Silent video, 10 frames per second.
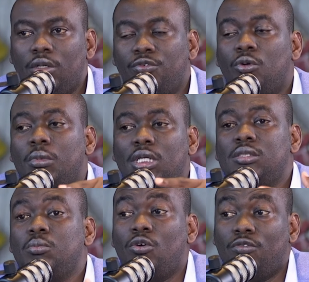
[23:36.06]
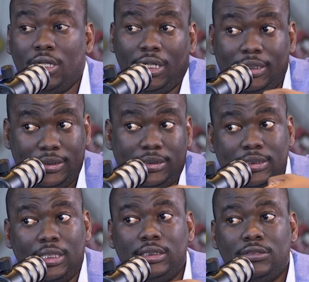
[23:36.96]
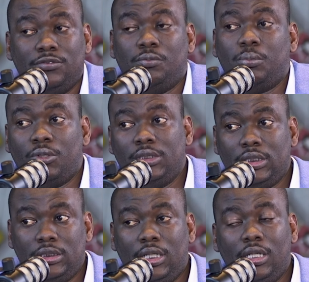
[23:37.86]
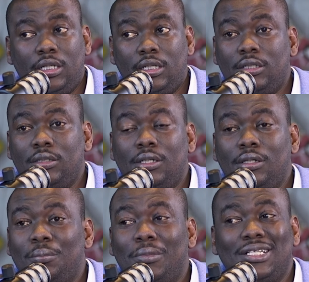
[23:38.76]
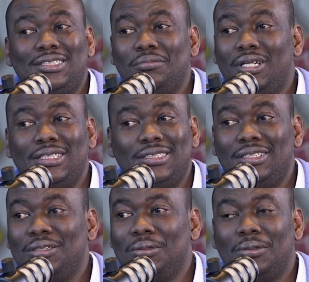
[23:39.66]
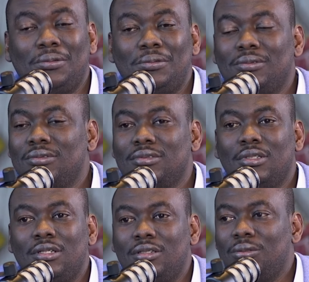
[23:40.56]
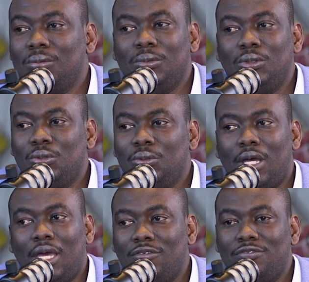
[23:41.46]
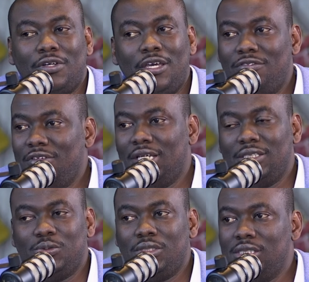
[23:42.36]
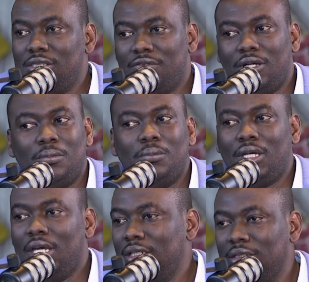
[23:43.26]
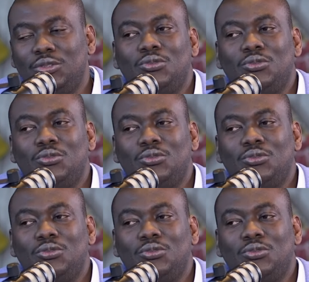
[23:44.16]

the former is more of an extractive process, like maximizing, I have 5 years with this farm. I need